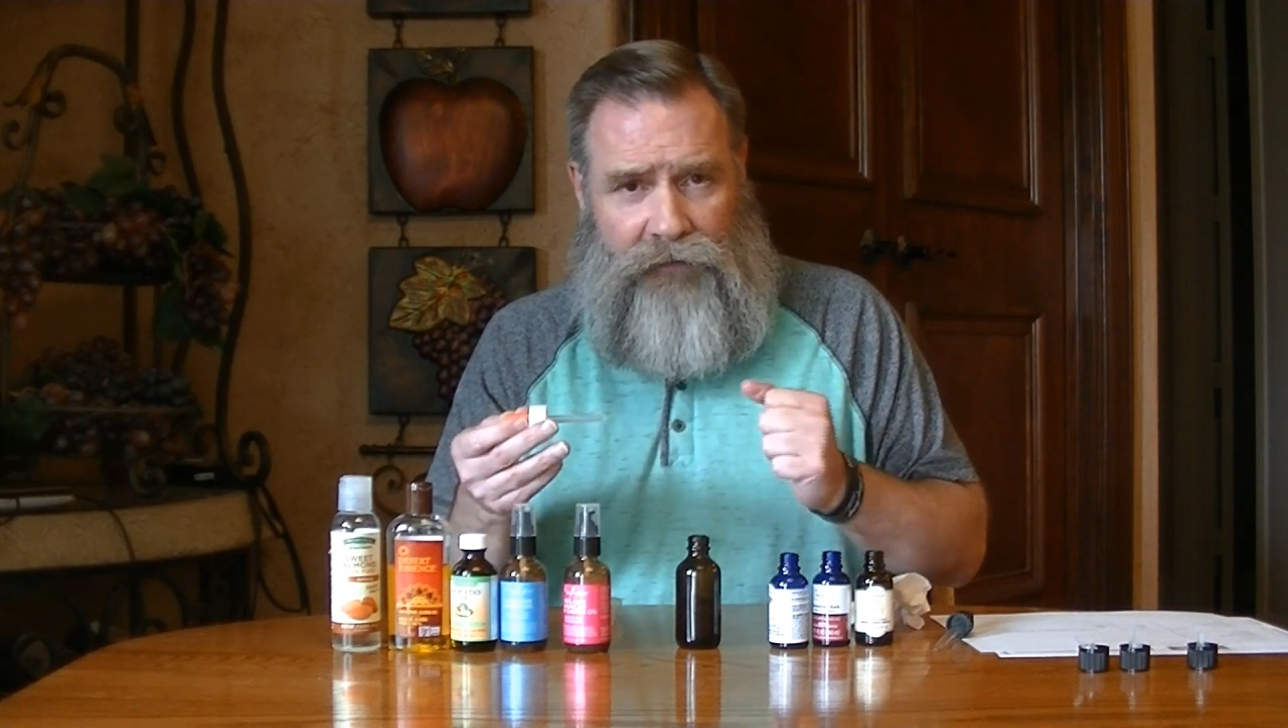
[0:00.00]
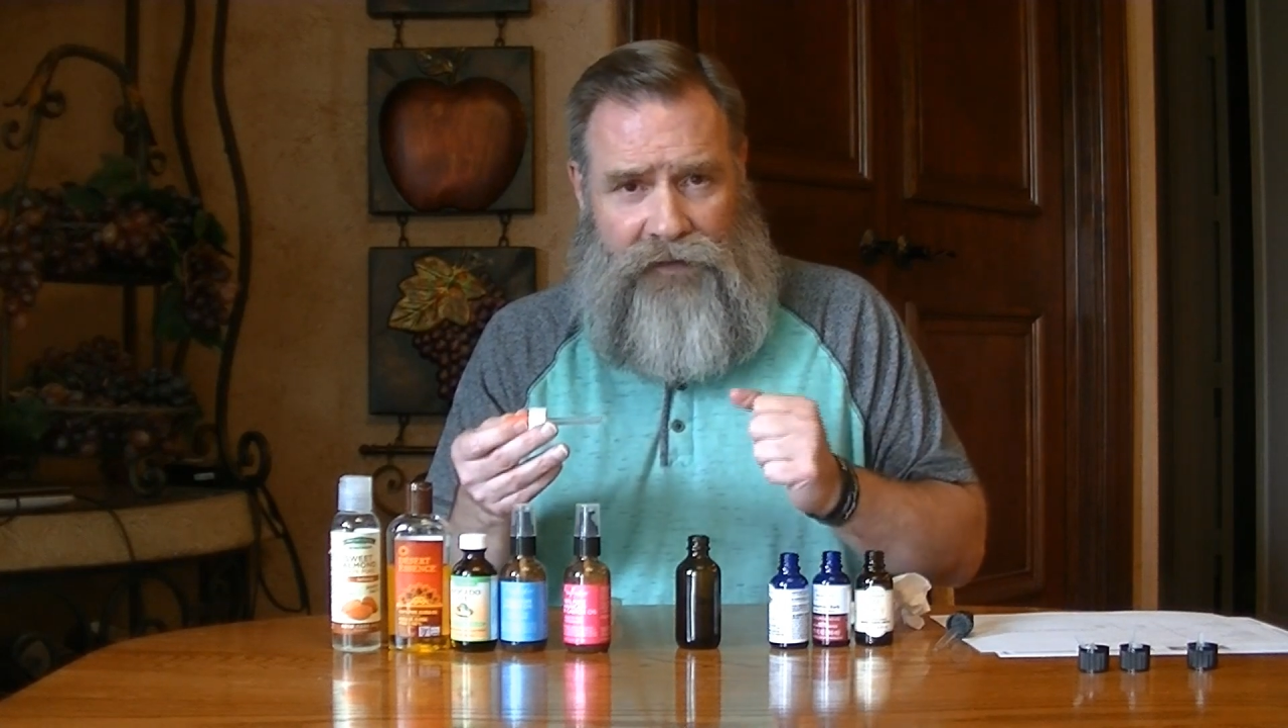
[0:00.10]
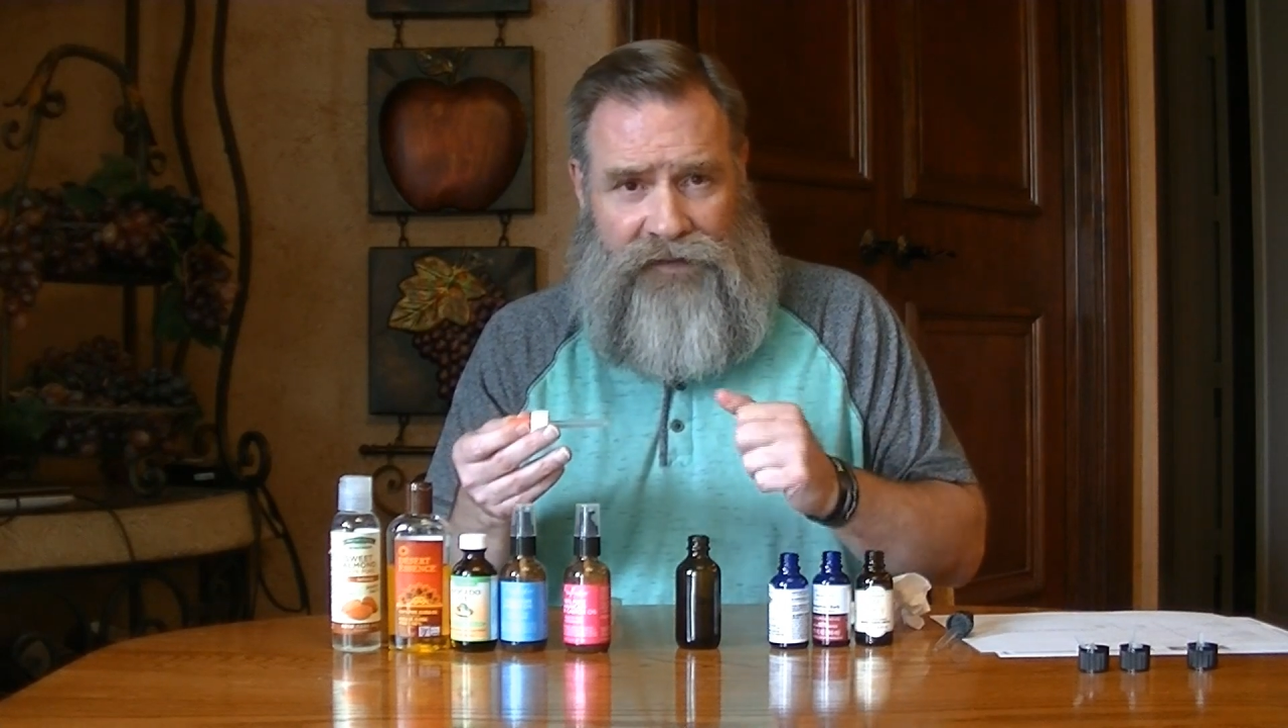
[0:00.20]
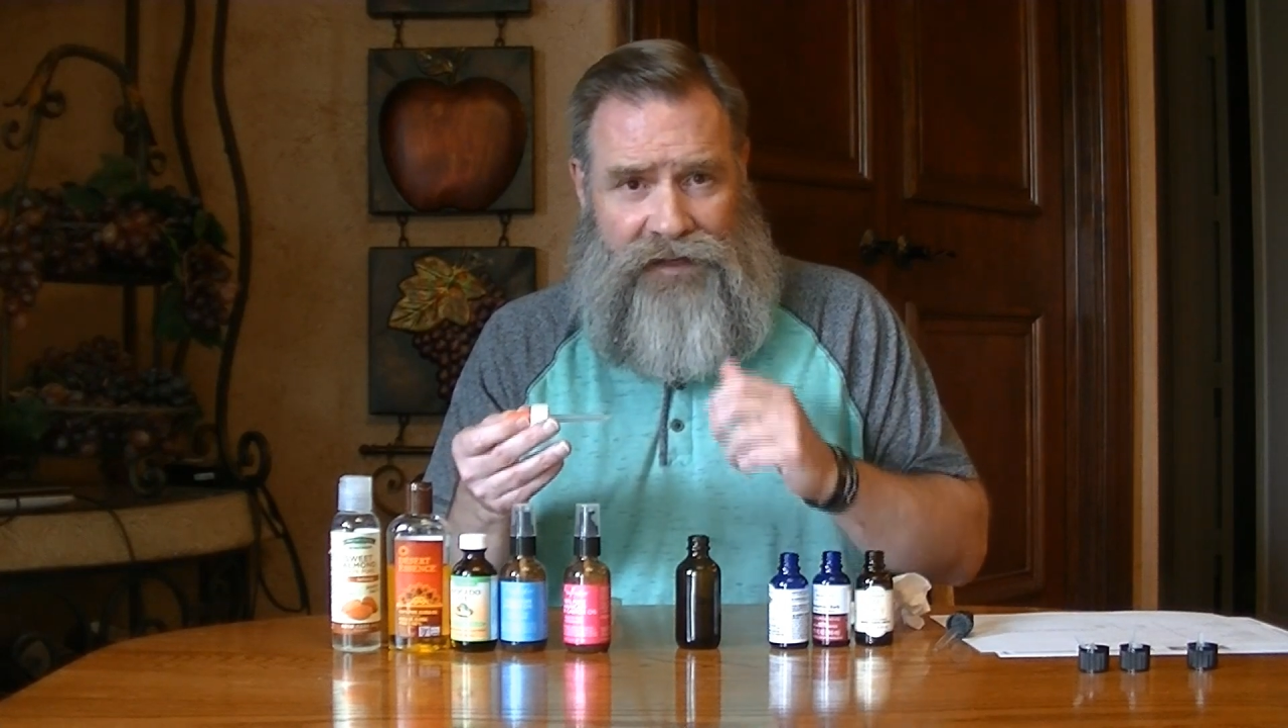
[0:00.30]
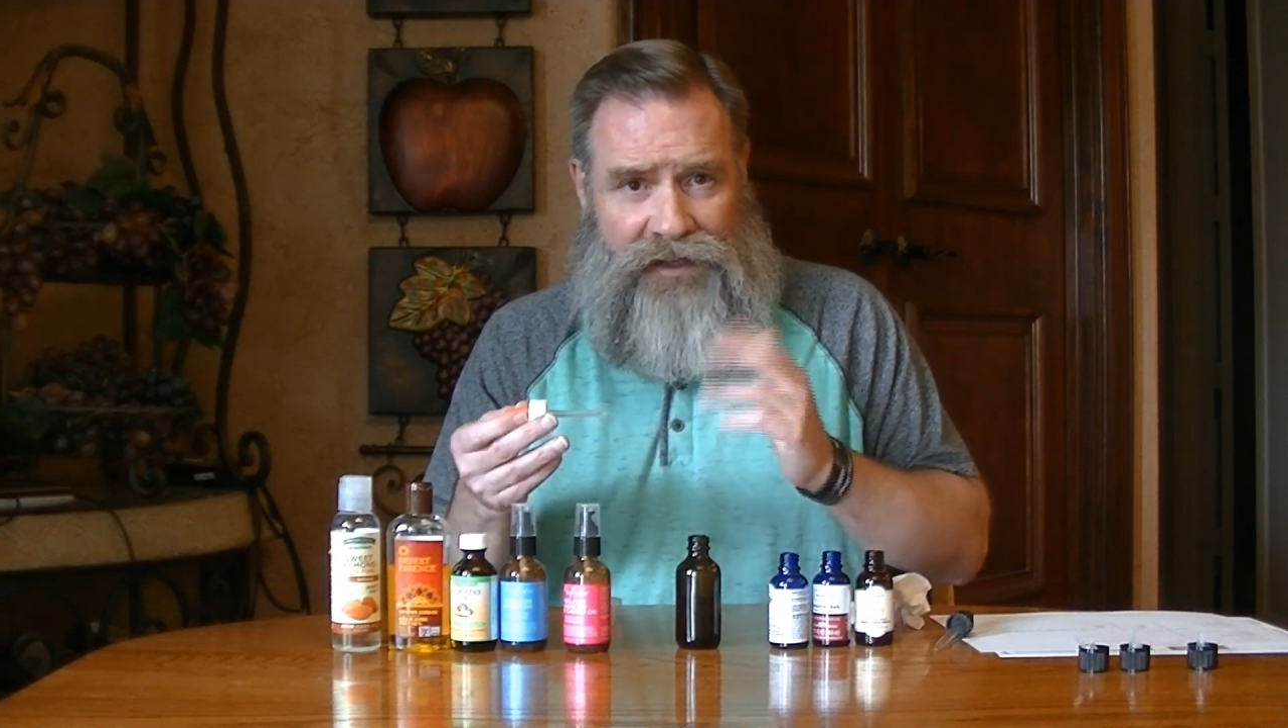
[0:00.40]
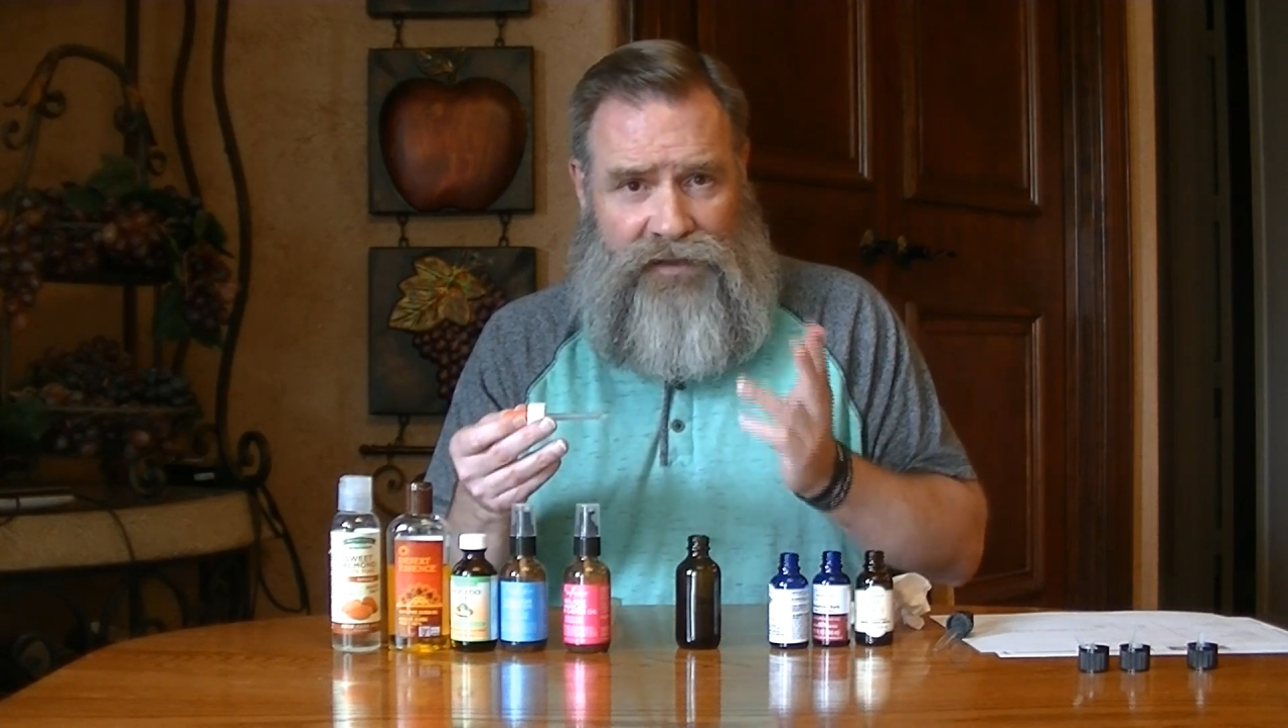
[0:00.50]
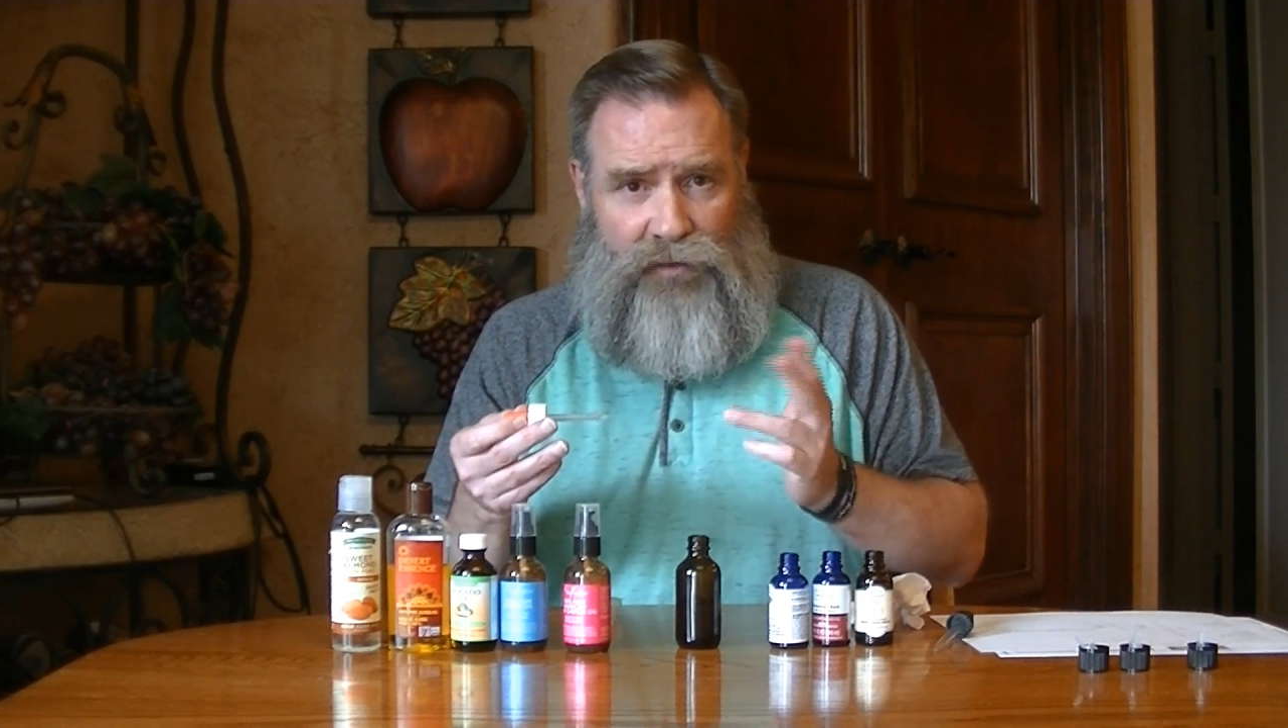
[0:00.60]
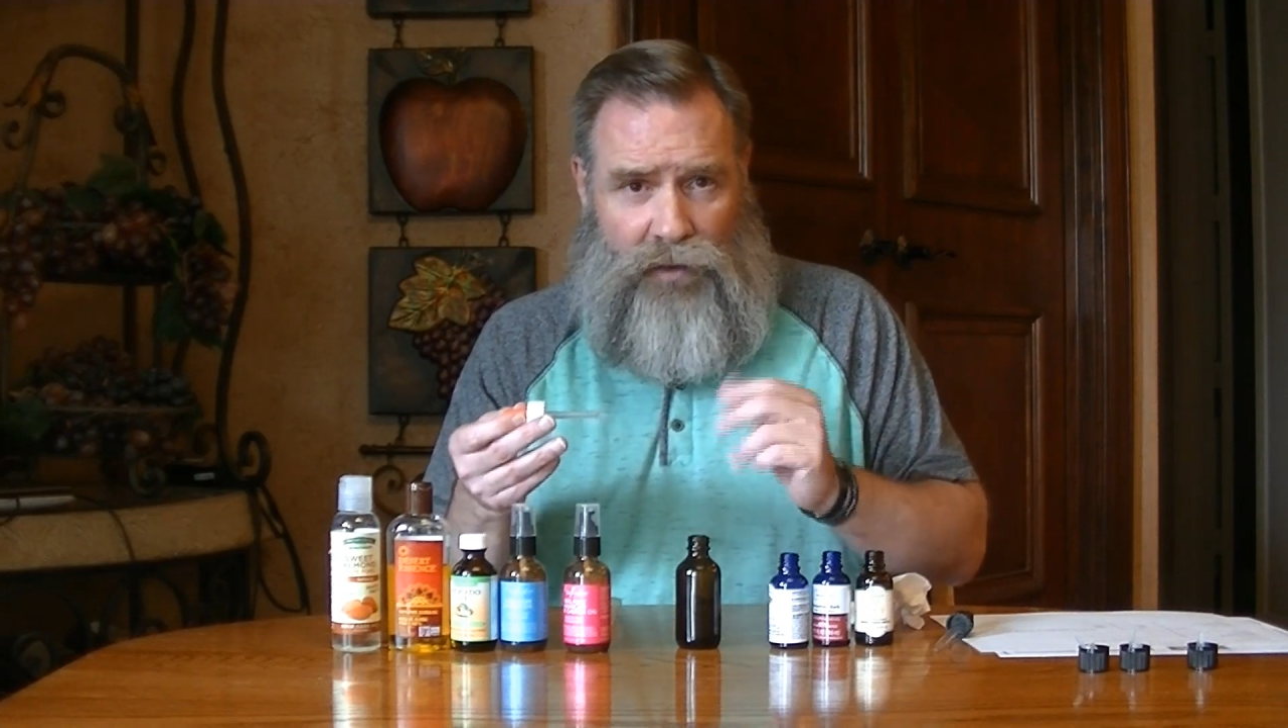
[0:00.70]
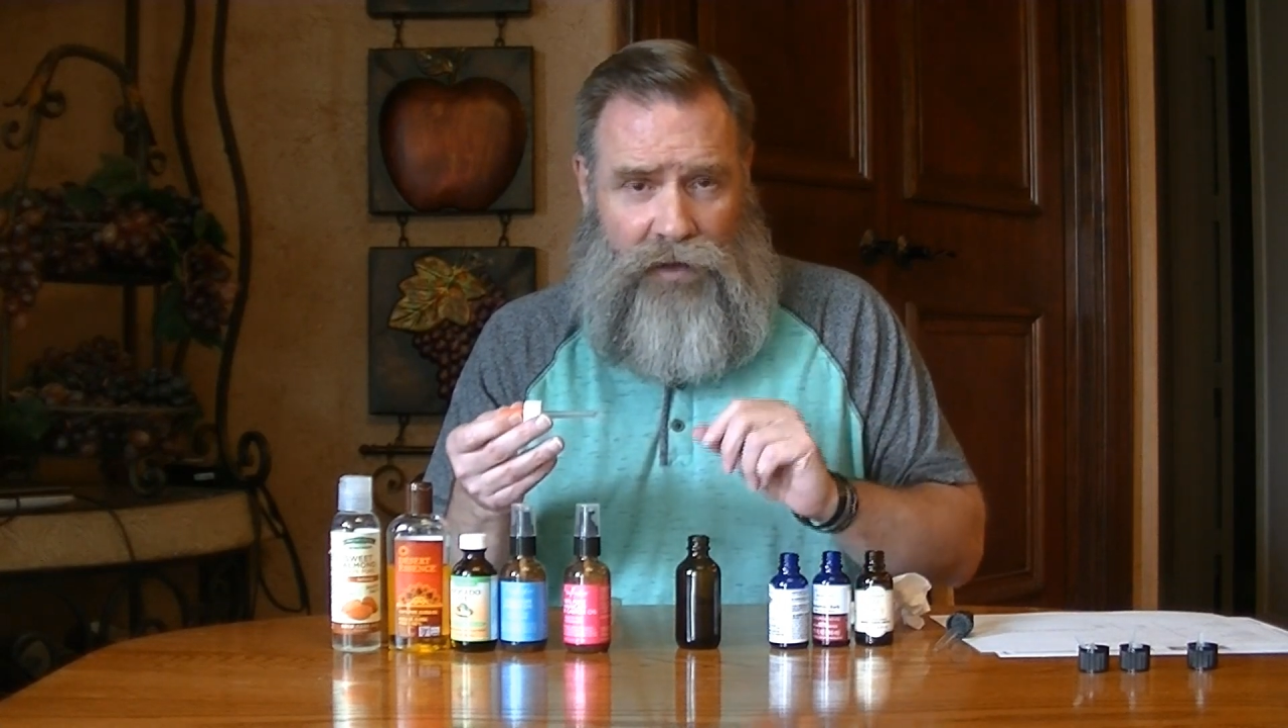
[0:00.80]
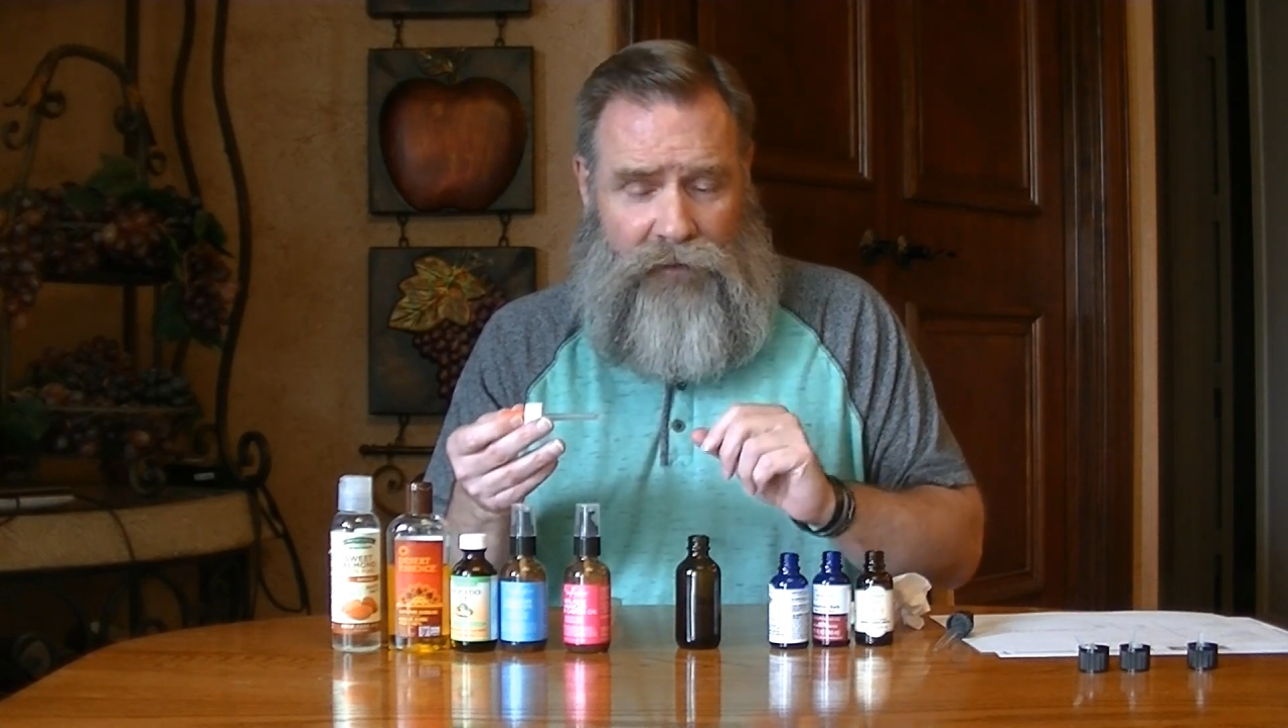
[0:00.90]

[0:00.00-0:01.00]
is anise oil.